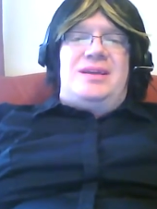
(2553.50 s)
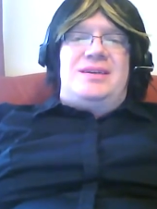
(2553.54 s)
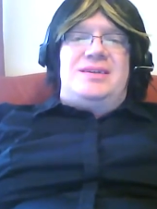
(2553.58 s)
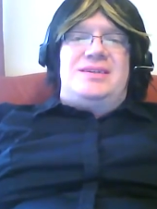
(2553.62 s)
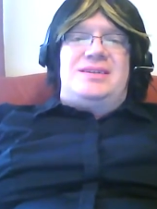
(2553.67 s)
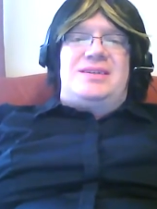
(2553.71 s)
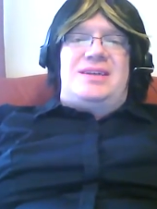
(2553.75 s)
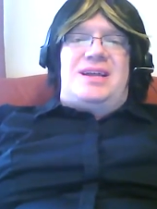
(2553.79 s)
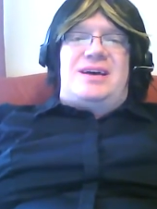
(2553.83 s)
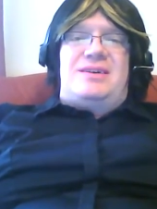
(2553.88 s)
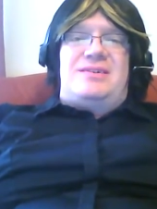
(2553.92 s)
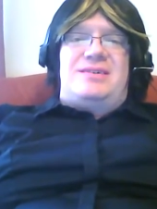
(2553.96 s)

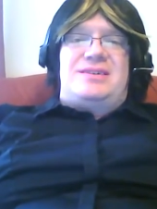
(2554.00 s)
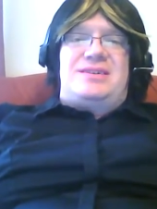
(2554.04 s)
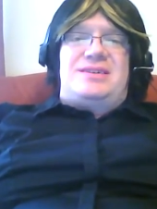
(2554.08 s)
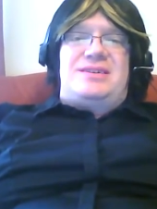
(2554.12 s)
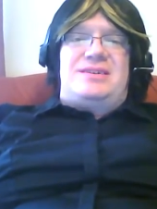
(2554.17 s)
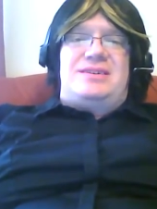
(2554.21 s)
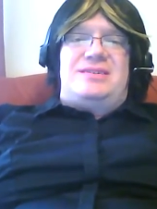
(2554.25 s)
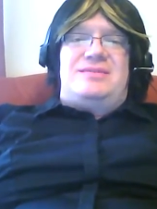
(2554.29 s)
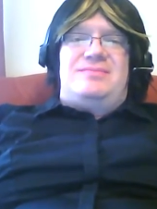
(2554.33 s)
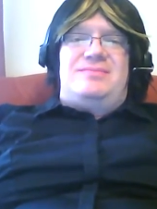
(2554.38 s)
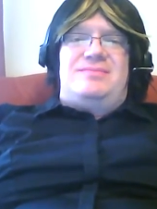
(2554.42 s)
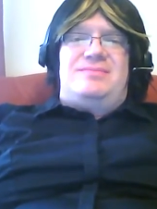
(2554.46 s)
So that was
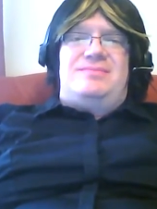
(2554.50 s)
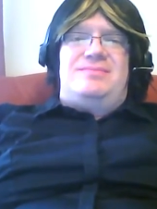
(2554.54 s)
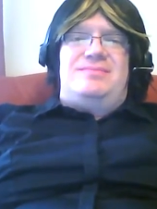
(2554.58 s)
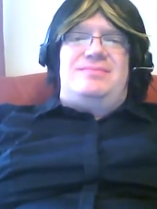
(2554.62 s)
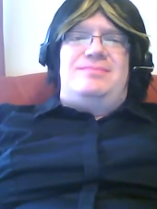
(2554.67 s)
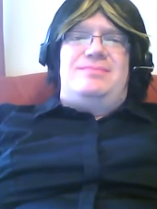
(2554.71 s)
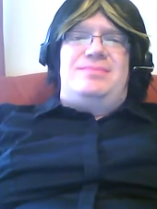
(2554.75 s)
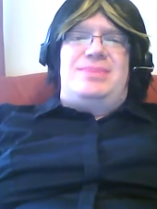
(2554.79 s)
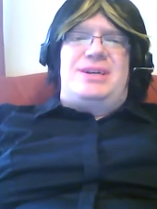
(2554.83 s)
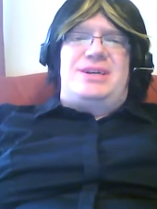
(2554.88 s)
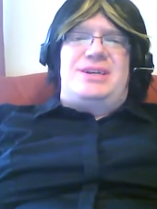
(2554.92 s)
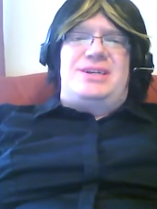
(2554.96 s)
a
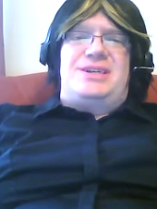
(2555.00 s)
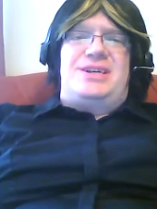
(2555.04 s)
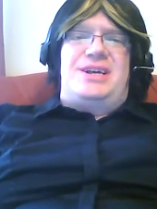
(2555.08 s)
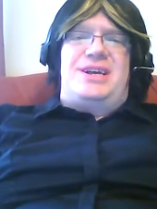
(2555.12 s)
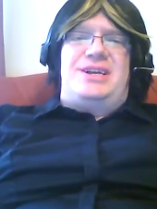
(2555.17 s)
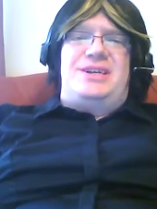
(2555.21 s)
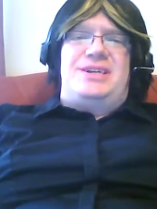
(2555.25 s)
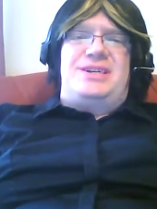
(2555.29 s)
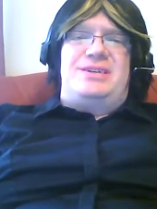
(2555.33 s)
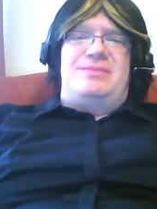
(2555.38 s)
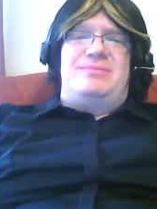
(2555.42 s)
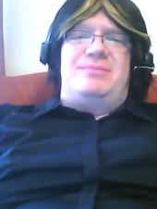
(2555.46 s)
big
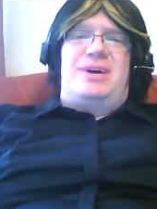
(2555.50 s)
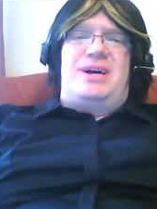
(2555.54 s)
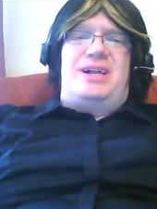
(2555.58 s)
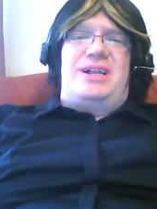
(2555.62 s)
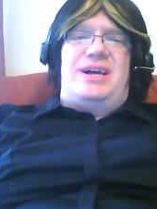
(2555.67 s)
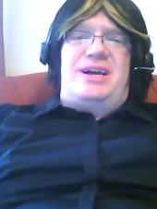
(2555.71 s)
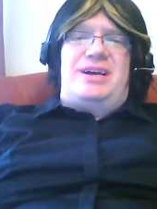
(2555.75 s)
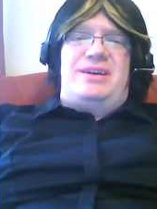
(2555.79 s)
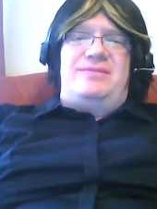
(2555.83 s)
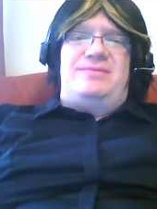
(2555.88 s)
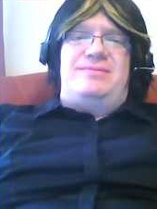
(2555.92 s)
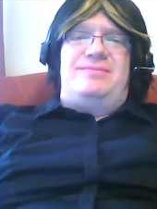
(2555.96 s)
change in my
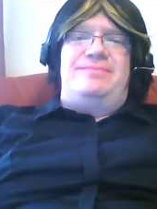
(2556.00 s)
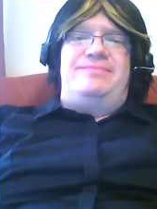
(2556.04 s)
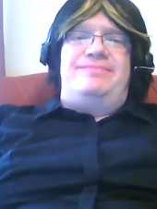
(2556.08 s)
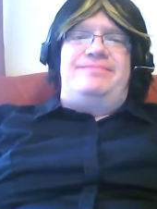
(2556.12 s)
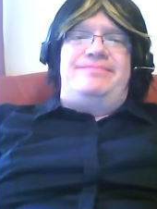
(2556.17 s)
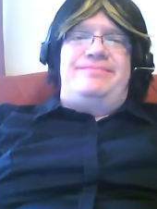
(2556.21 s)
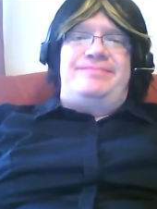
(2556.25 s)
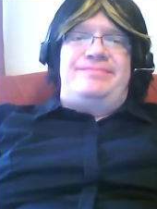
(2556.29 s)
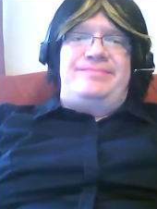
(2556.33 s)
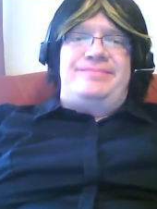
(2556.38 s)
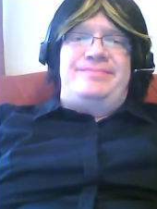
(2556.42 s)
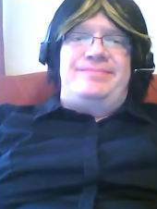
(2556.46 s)

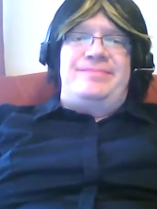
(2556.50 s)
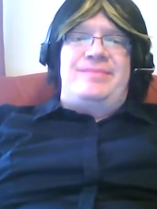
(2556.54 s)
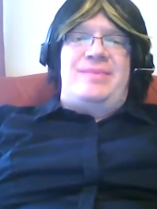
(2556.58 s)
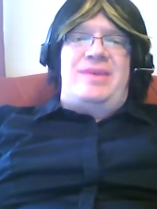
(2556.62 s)
life.